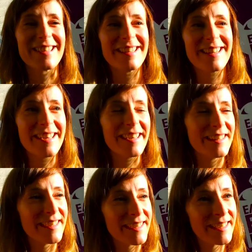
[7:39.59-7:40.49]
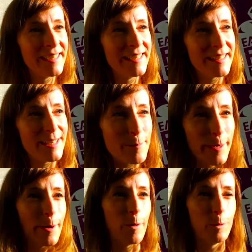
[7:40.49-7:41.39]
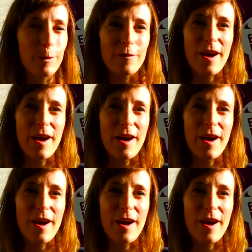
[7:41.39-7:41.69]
And I think, like, keeping hold of